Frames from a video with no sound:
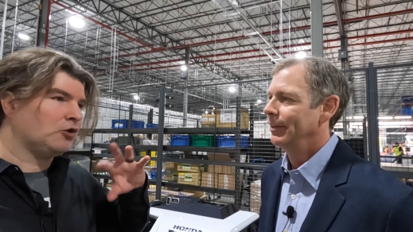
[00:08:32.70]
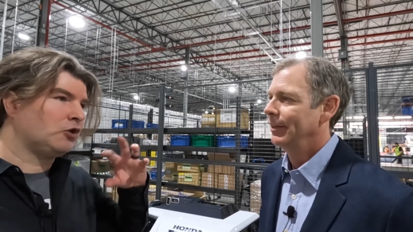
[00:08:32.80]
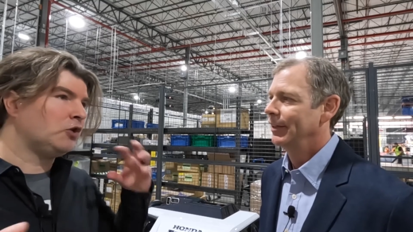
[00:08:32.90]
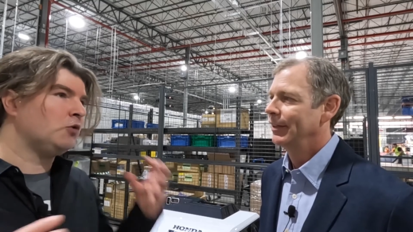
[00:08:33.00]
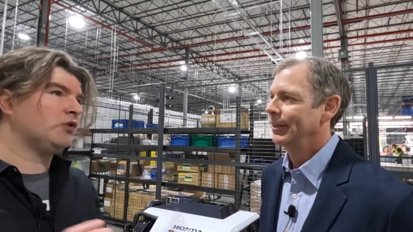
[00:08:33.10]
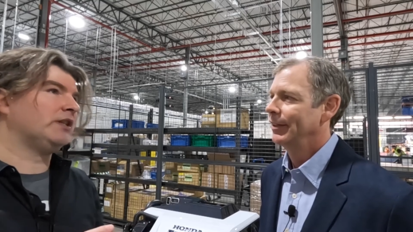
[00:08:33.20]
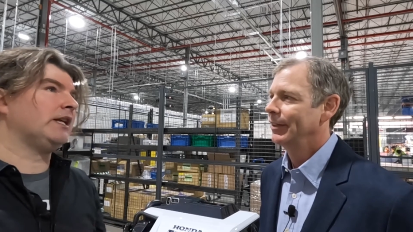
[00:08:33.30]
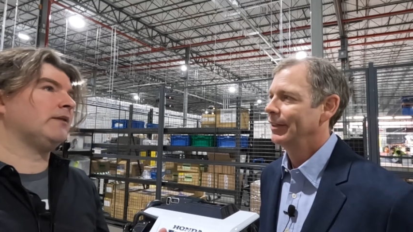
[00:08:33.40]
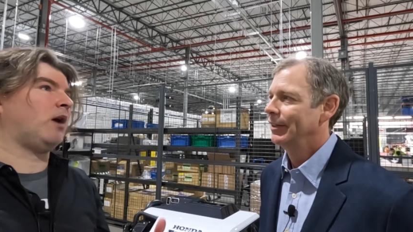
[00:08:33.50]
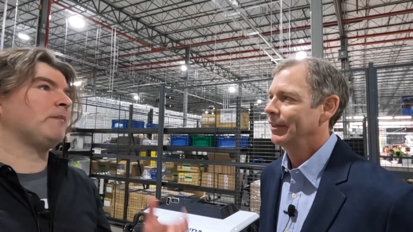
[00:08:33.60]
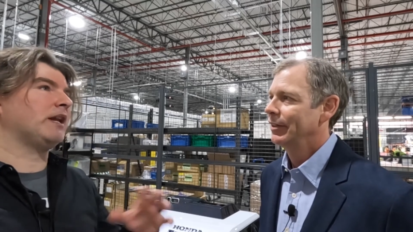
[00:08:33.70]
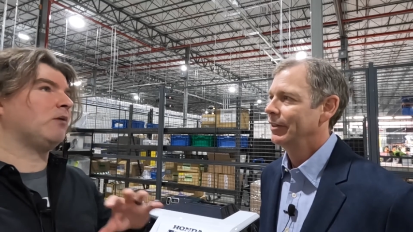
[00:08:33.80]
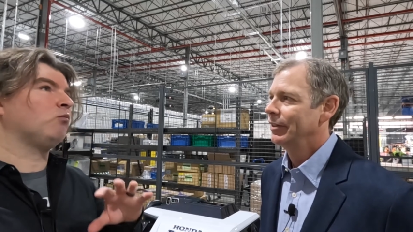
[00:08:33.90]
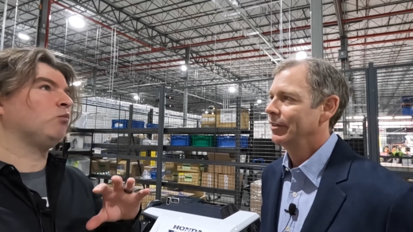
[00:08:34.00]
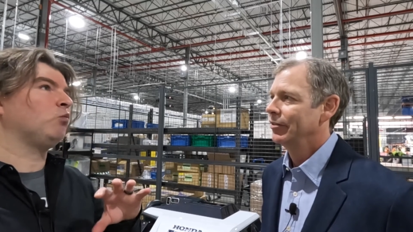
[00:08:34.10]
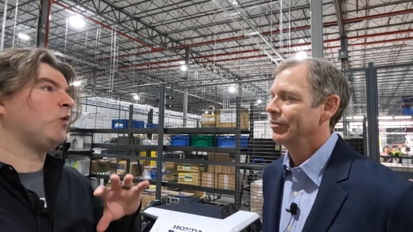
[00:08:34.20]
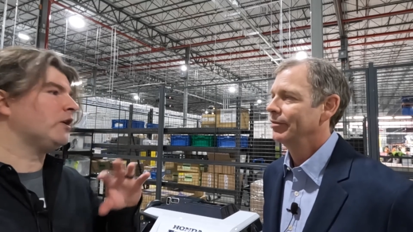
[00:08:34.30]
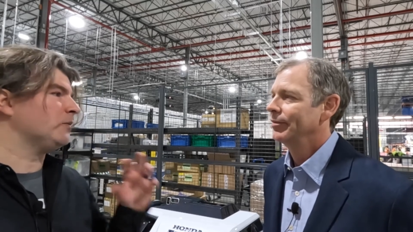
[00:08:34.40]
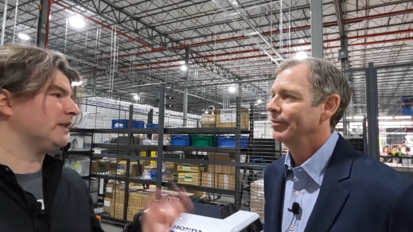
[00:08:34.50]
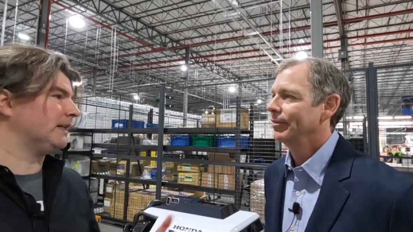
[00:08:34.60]
Speaker 1: Do you see, I mean, where
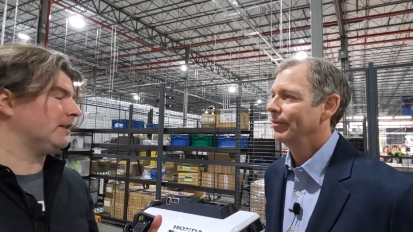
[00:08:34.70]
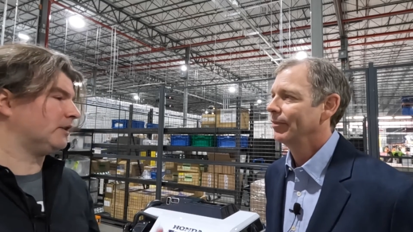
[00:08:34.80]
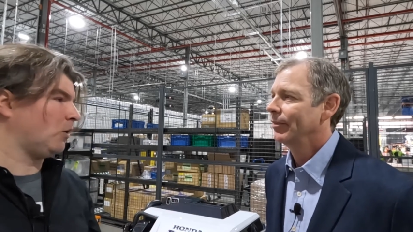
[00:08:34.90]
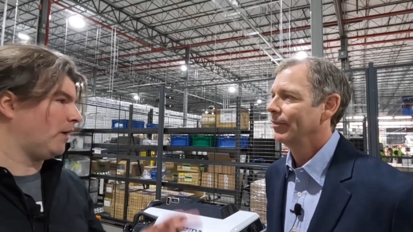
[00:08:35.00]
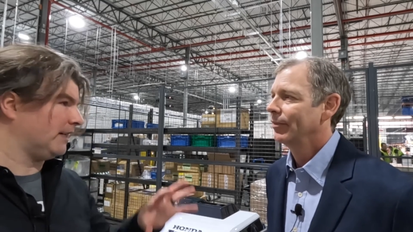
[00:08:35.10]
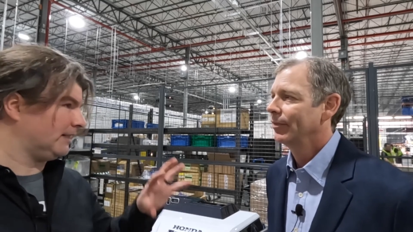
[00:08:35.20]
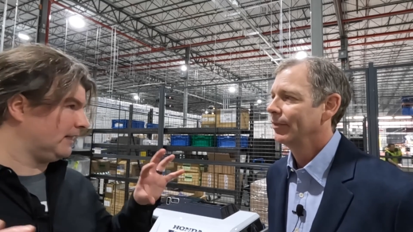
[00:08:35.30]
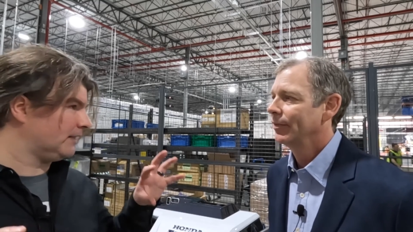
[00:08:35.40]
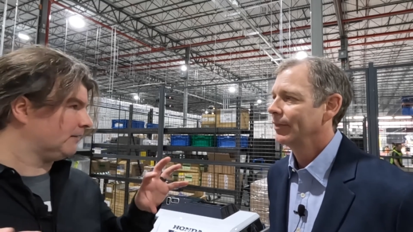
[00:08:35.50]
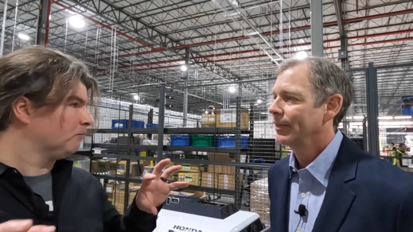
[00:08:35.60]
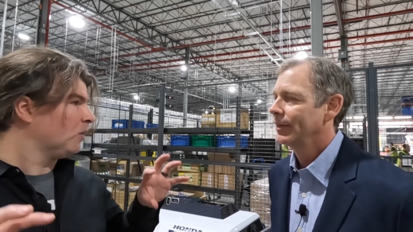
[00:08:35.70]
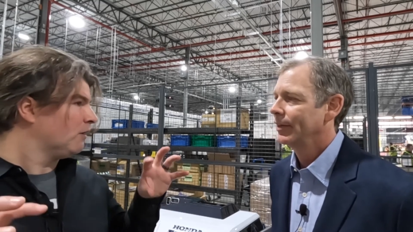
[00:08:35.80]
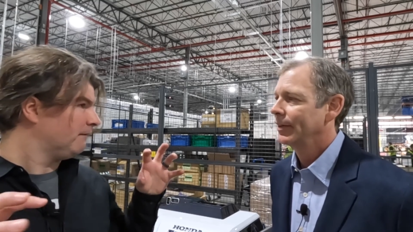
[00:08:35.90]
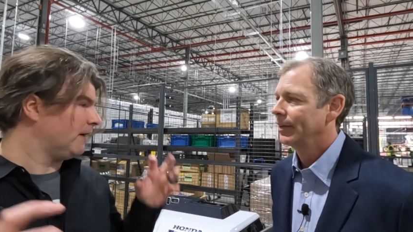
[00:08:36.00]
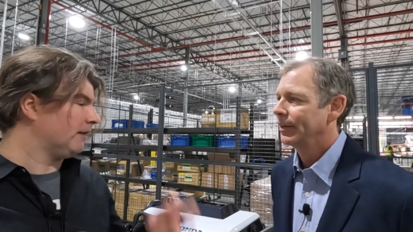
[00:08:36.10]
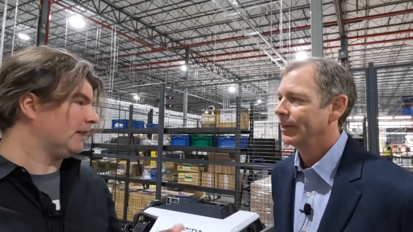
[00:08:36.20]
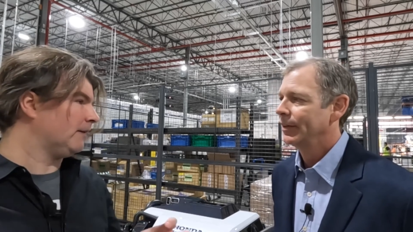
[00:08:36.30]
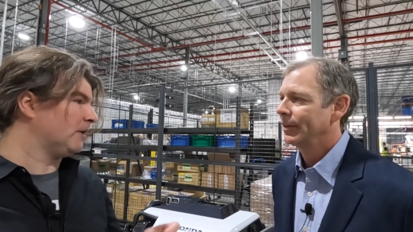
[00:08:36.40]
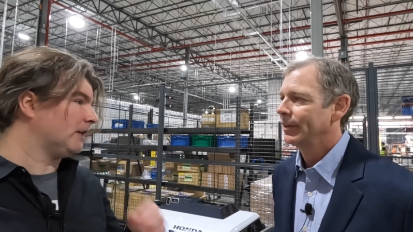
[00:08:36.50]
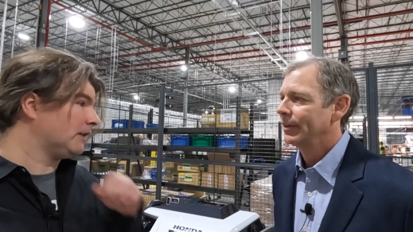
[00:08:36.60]
do we see this going? Is this fairly limited?